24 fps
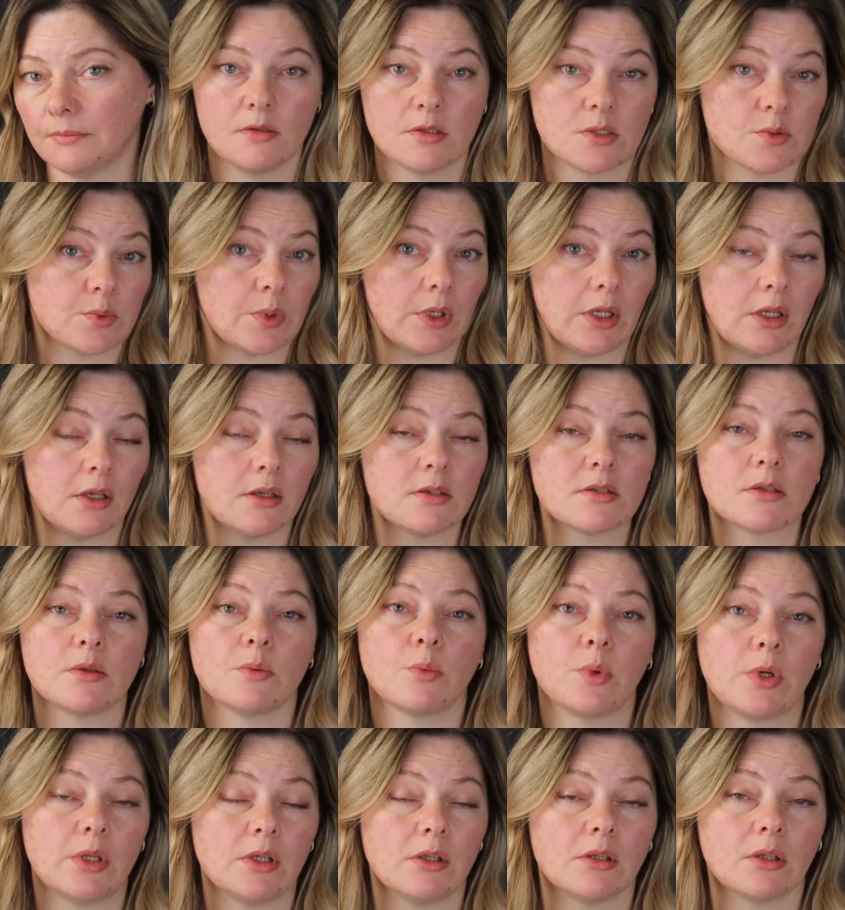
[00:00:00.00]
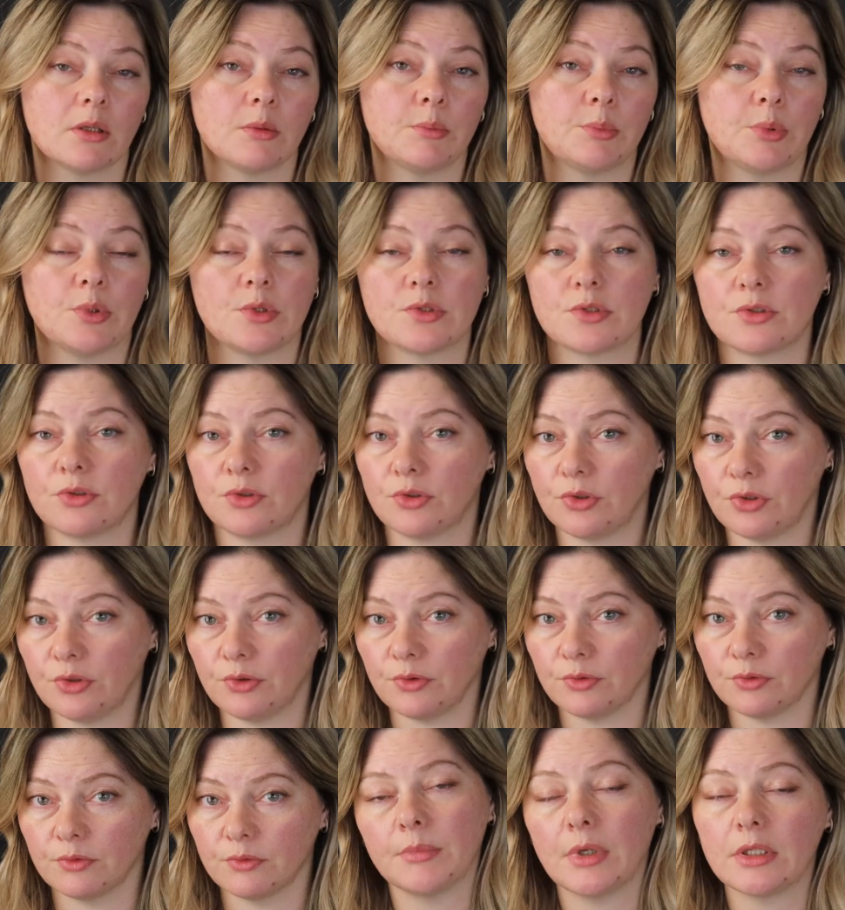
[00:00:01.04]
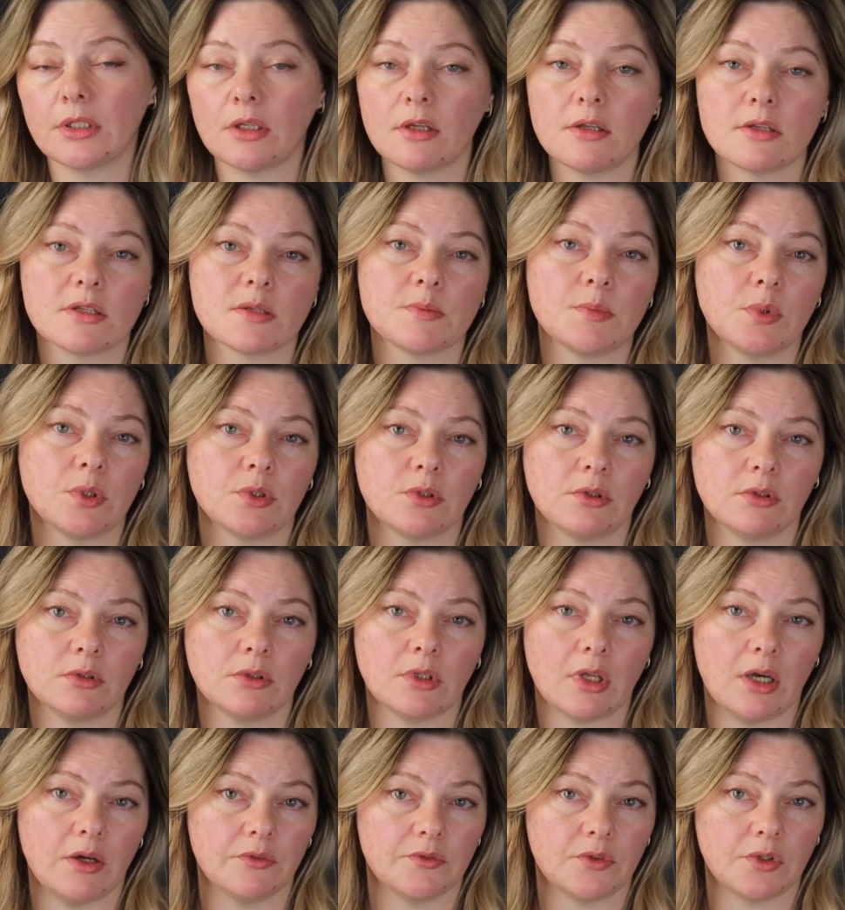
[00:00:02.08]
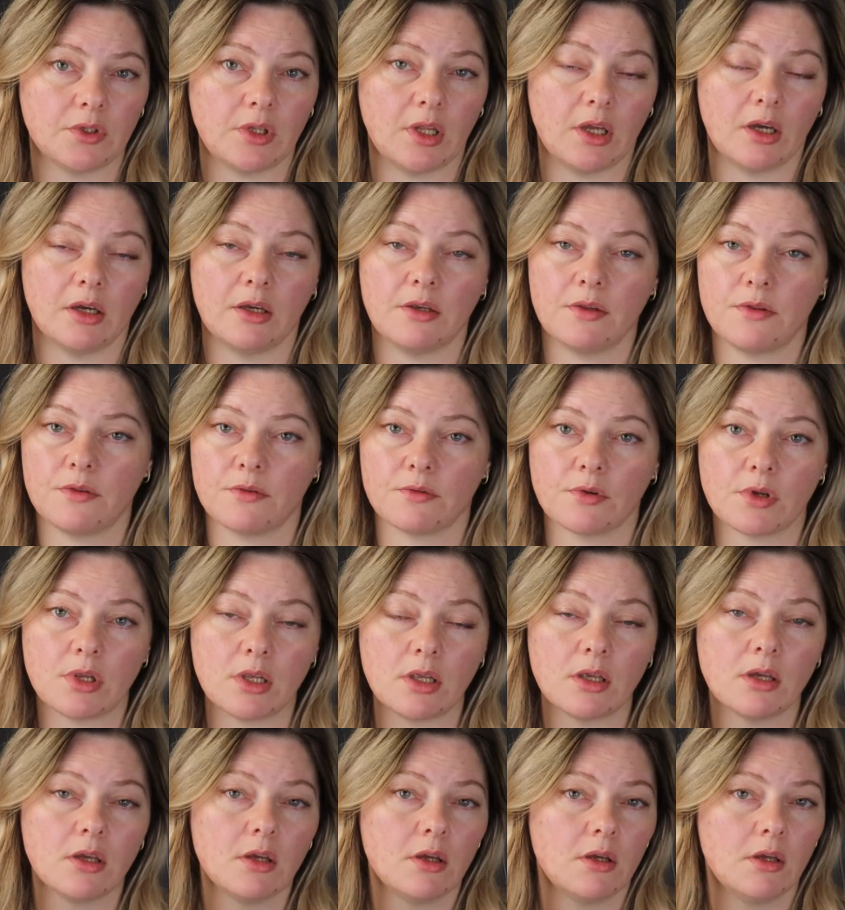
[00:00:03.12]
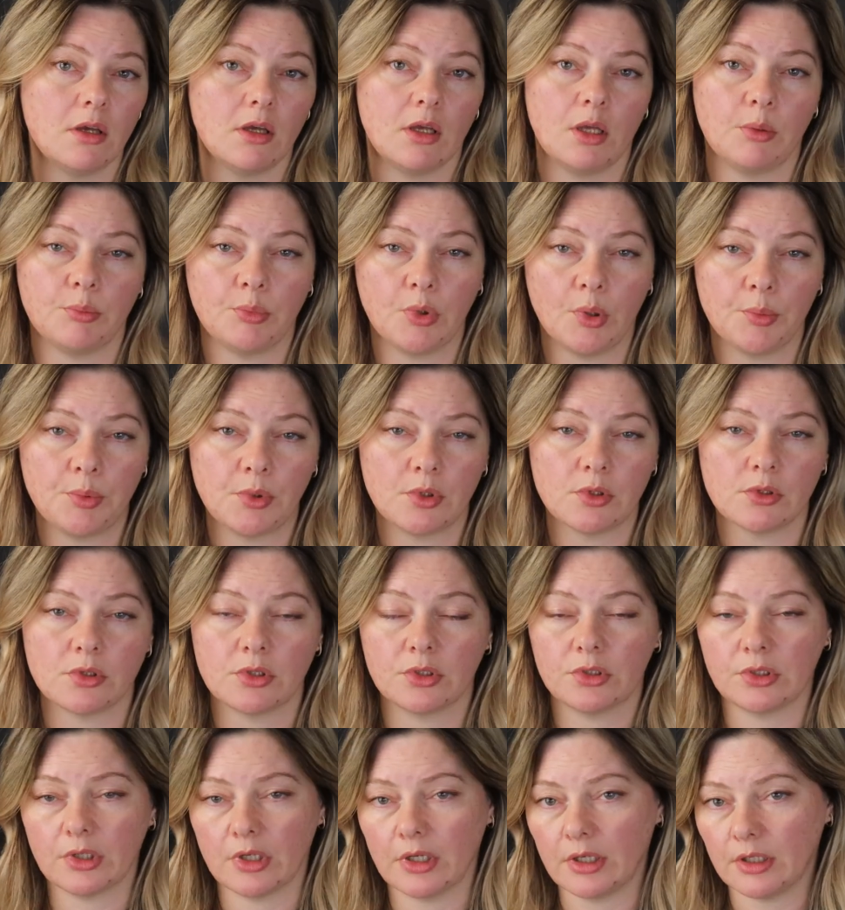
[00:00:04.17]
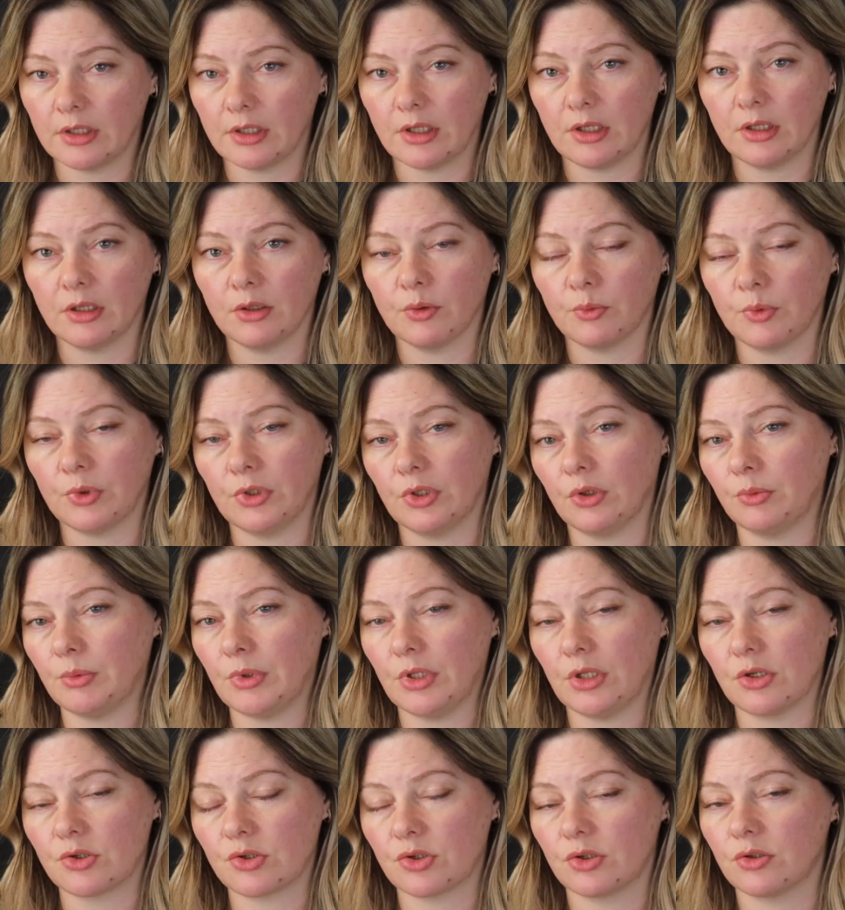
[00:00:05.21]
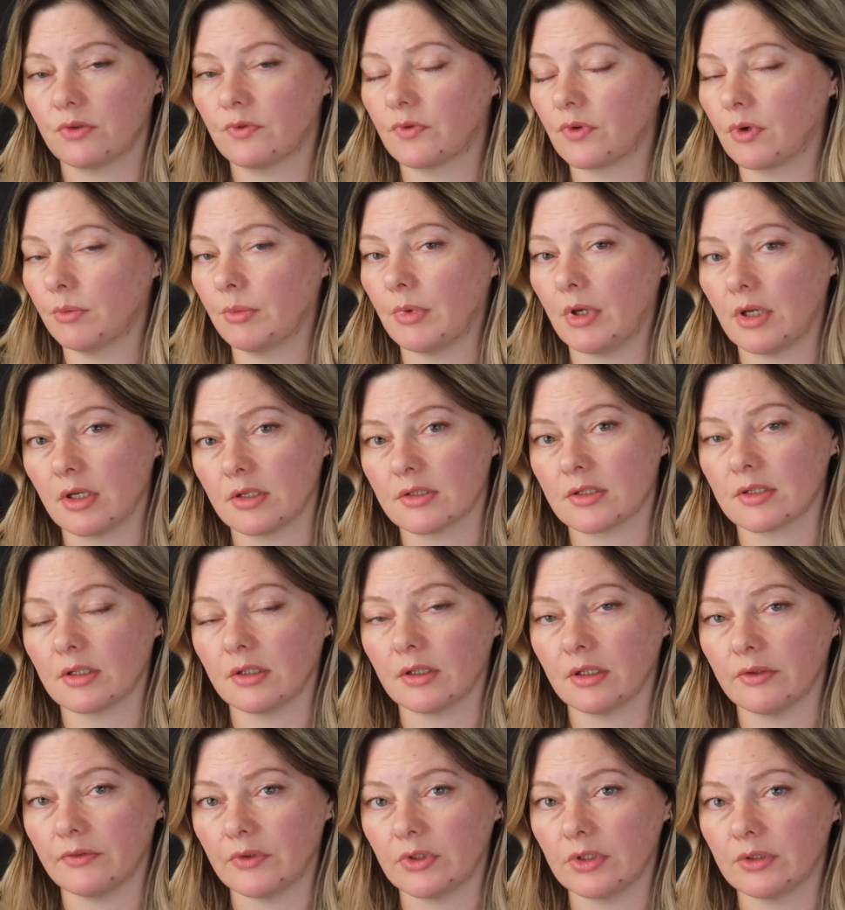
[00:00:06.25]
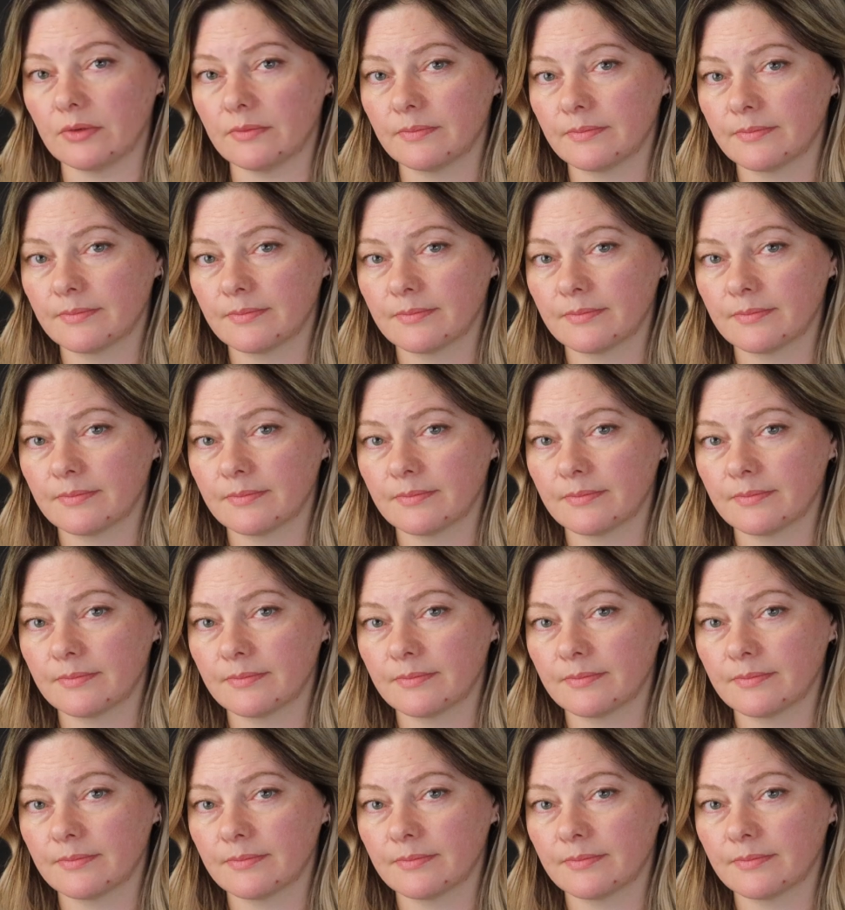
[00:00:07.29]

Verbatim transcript: Sway is a Wayland composer too, but it's modeled after the i3, a popular tiling window manager from X11.